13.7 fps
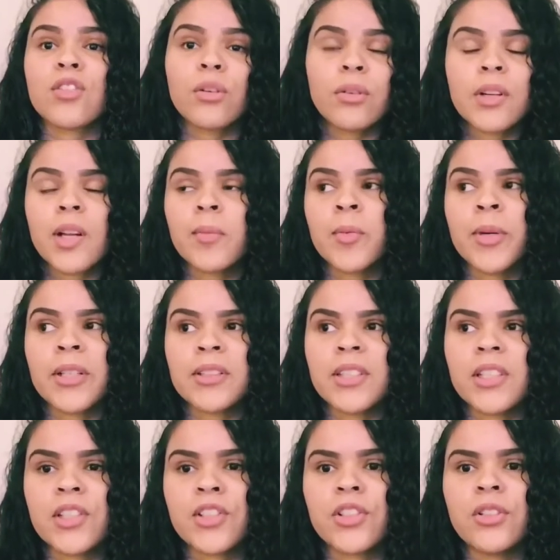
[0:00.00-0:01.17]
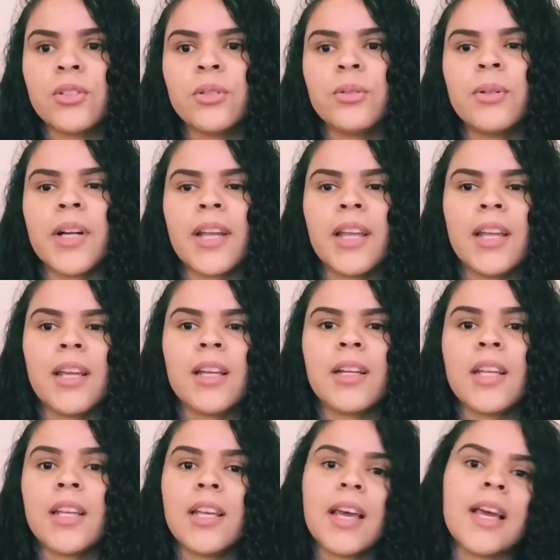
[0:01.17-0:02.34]
told him about the issue, and
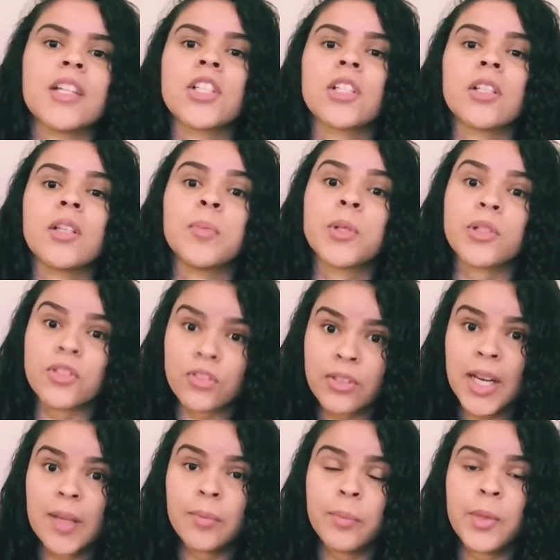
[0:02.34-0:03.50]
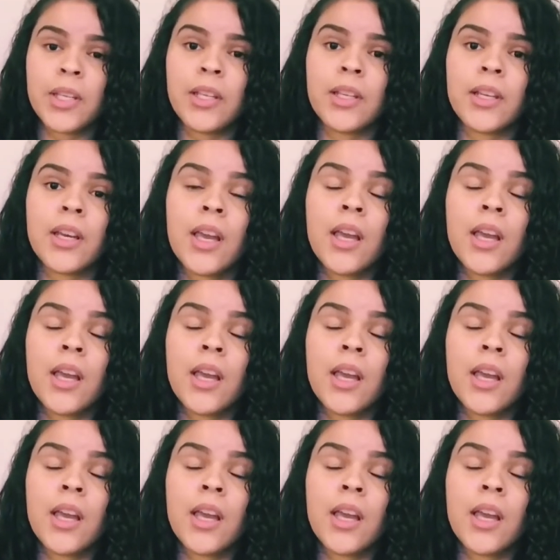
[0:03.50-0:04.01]
he actually prescribed me